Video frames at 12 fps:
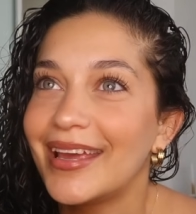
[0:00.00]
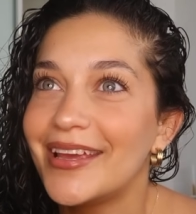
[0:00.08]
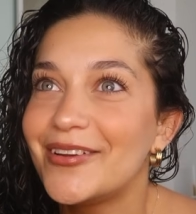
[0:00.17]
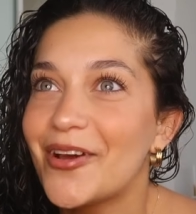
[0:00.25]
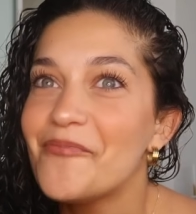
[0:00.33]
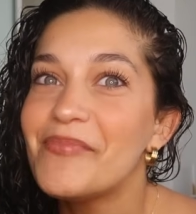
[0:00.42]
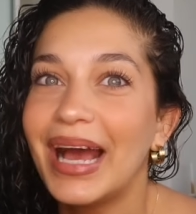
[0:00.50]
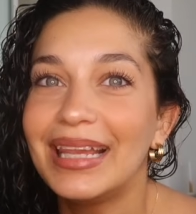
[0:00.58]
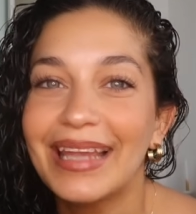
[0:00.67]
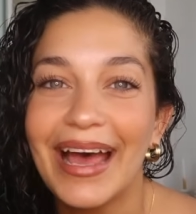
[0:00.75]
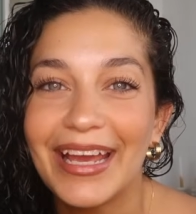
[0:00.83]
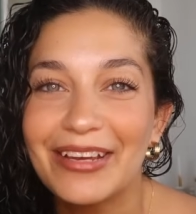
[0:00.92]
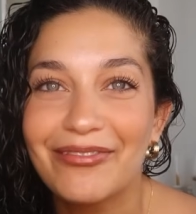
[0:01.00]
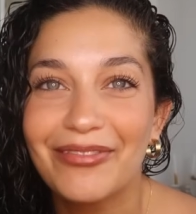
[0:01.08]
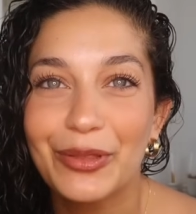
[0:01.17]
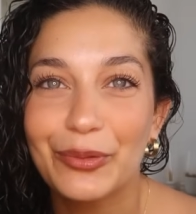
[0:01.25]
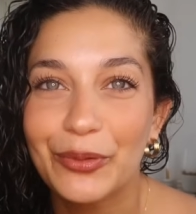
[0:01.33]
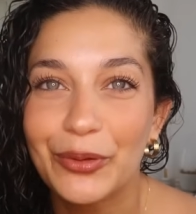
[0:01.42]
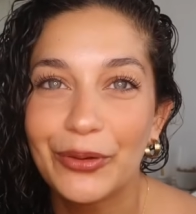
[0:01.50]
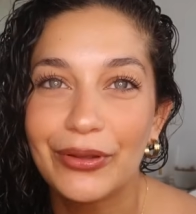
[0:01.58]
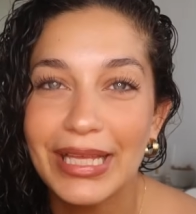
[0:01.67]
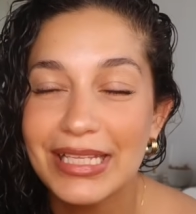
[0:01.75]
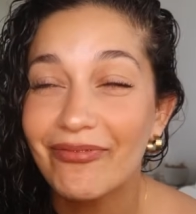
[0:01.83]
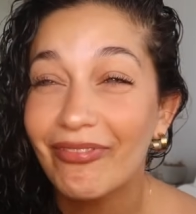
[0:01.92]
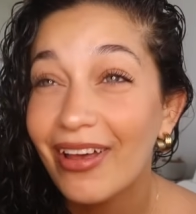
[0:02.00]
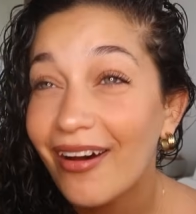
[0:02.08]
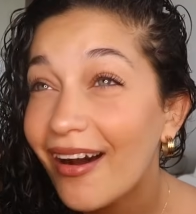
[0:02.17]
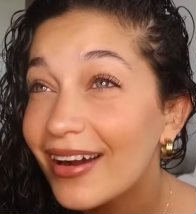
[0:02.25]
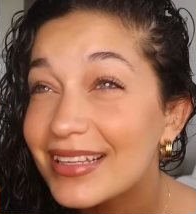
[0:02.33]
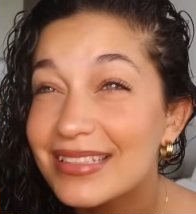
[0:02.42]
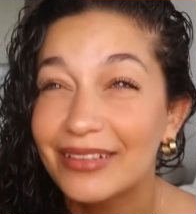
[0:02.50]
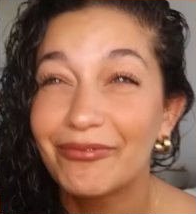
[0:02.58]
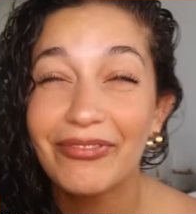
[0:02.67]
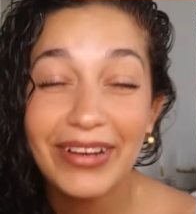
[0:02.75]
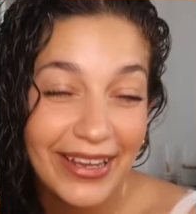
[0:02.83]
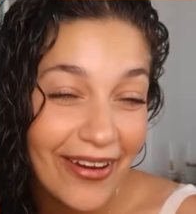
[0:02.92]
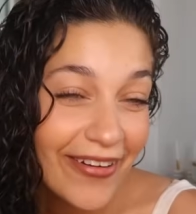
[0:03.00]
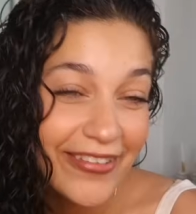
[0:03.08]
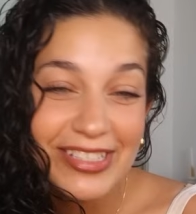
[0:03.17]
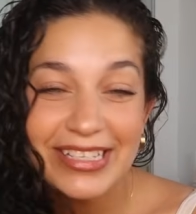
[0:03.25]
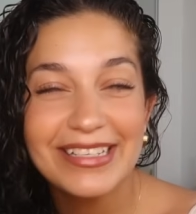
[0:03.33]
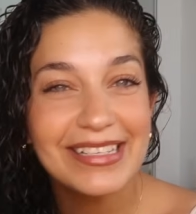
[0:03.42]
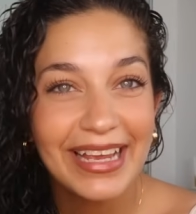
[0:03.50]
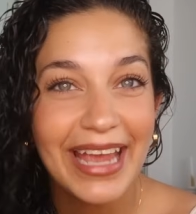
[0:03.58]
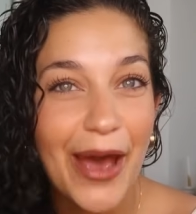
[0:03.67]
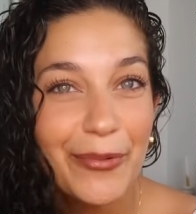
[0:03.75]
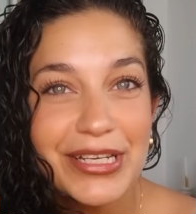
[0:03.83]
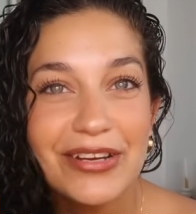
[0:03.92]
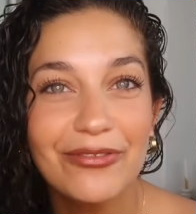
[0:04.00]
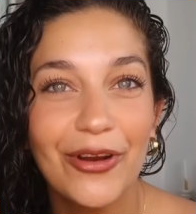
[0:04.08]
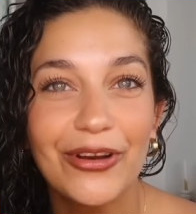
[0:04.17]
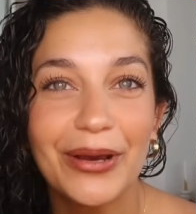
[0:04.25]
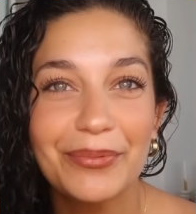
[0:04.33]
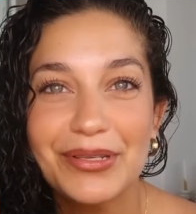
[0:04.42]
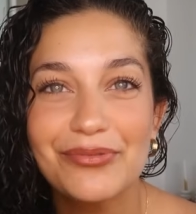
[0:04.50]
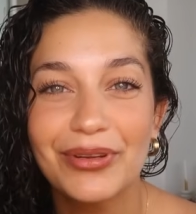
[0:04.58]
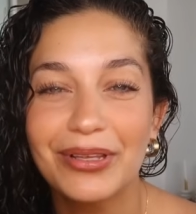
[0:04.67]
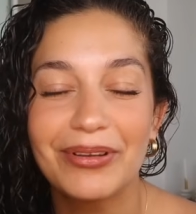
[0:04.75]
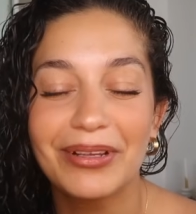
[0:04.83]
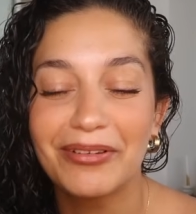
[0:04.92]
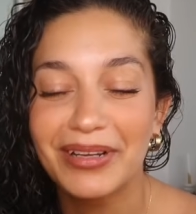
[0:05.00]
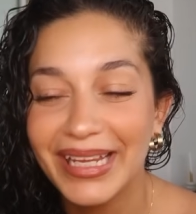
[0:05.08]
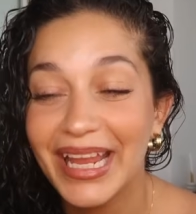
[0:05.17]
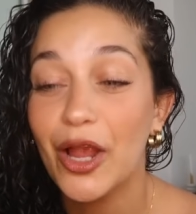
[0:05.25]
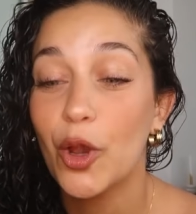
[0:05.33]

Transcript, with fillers: you know my life through these vlogs and videos and just like how much I've grown up is really really really